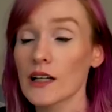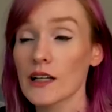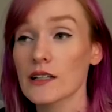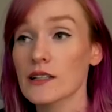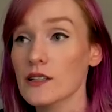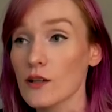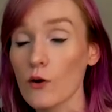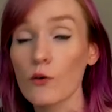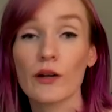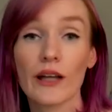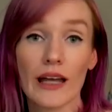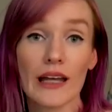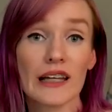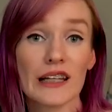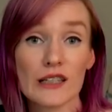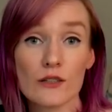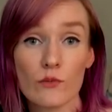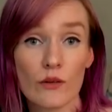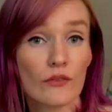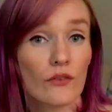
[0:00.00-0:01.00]
It's okay,
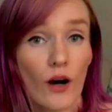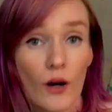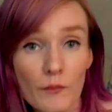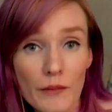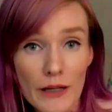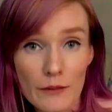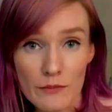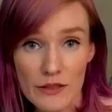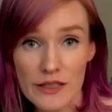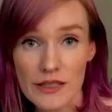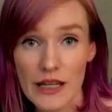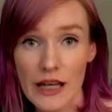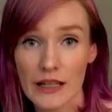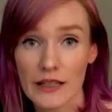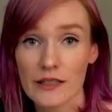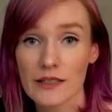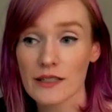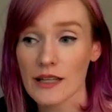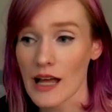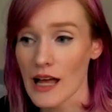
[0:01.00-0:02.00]
because we've all made
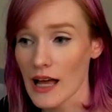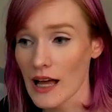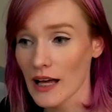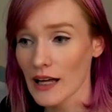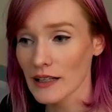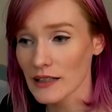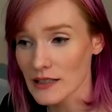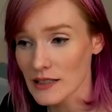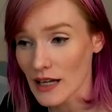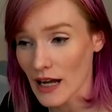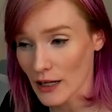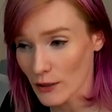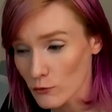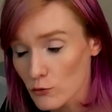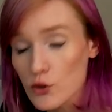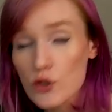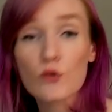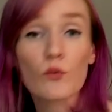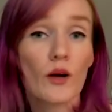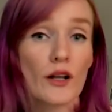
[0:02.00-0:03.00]
mistakes. And I
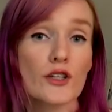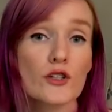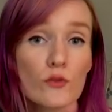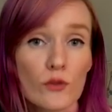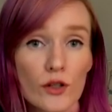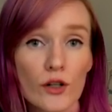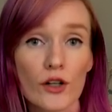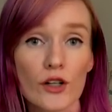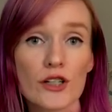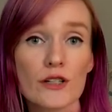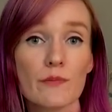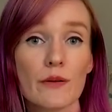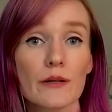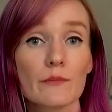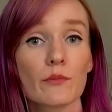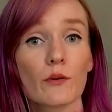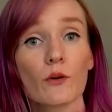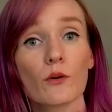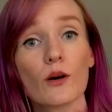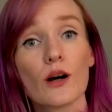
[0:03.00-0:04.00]
do want to encourage
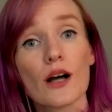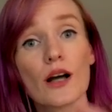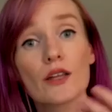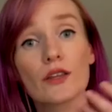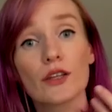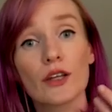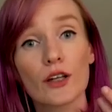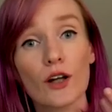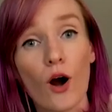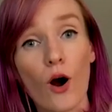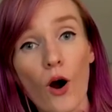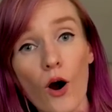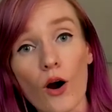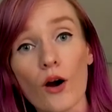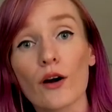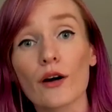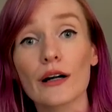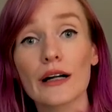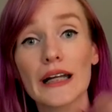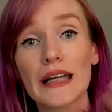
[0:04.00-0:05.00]
people that
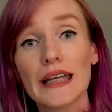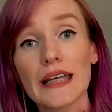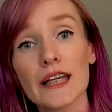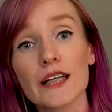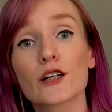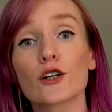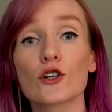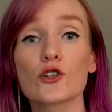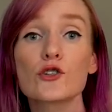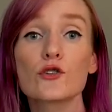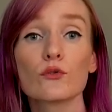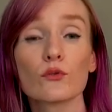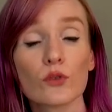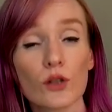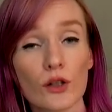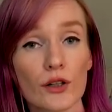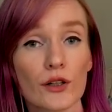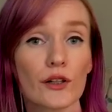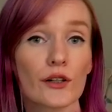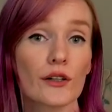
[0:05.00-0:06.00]
are eager to
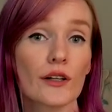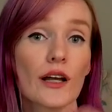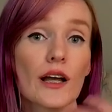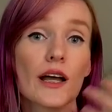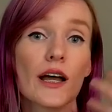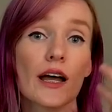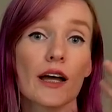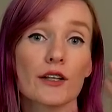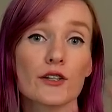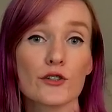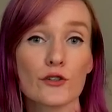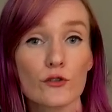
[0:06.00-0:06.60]
learn and to